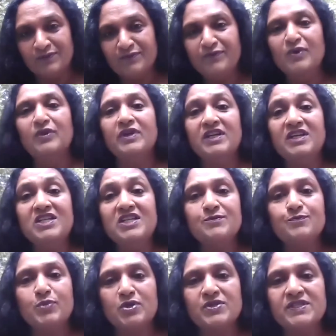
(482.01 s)
For each
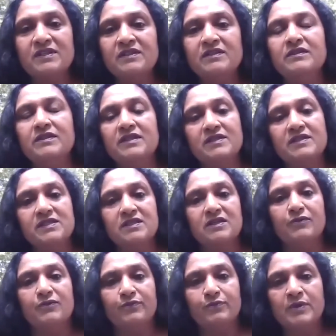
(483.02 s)
okay. person, the risk
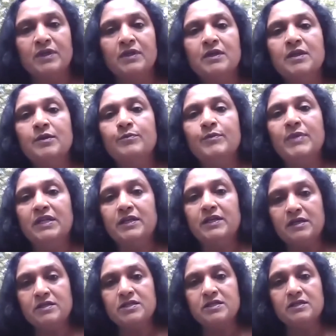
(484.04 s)
of
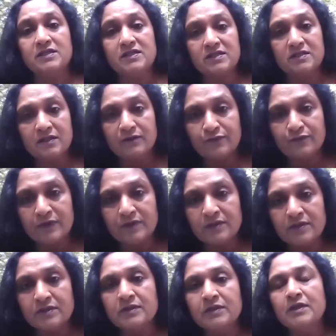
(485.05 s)
medication is
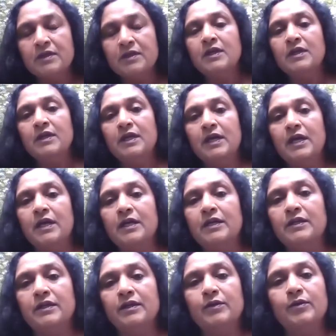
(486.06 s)
different.
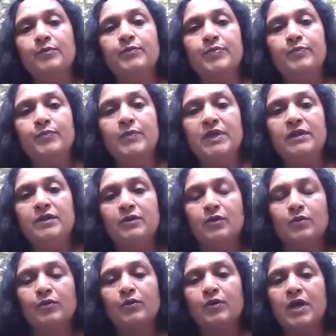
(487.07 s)
Uh, you
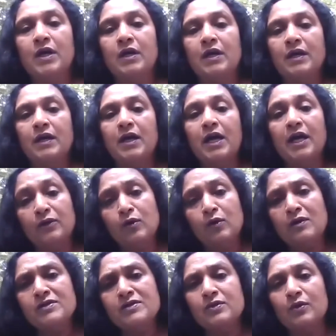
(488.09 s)
know, uh, and
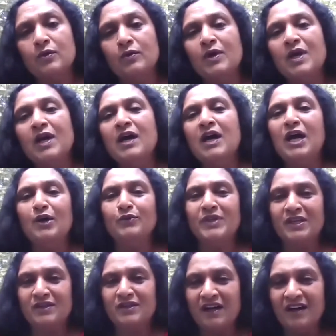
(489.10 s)
also how they
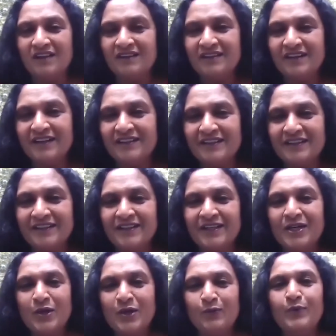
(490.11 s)
tolerate it,
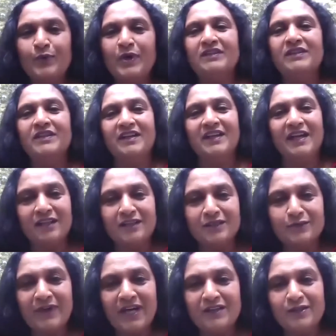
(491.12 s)
what their health
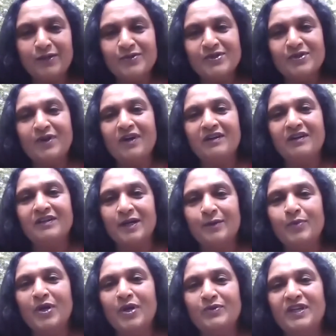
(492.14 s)
values are
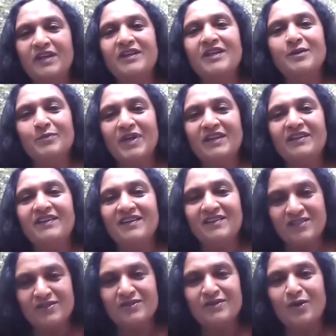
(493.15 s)
about mm-hmm. taking
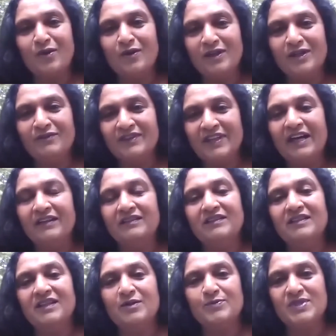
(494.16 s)
medication, all of that
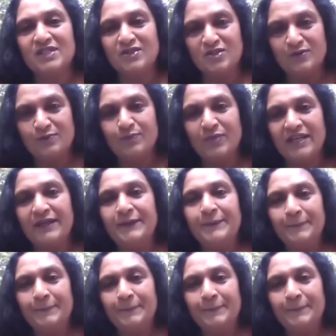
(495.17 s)
comes into mm-hmm. play.